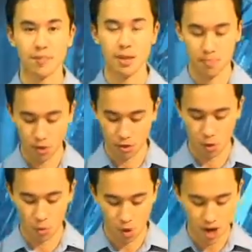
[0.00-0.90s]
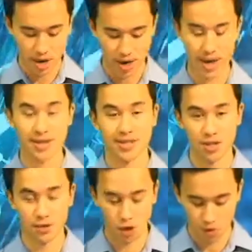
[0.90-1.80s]
can be both a 1 and a
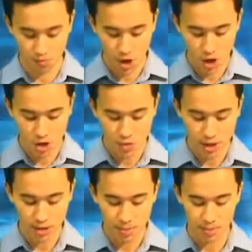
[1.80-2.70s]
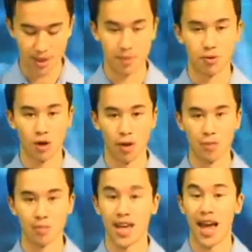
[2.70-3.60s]
0, you can complete
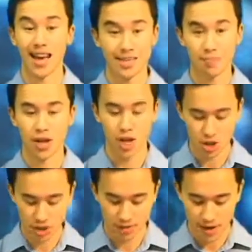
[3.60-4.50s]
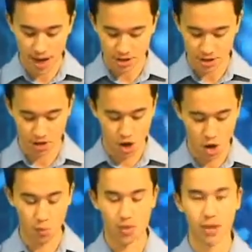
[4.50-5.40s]
problems exponentially faster
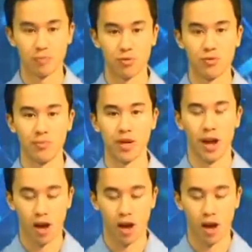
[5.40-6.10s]
with the improvement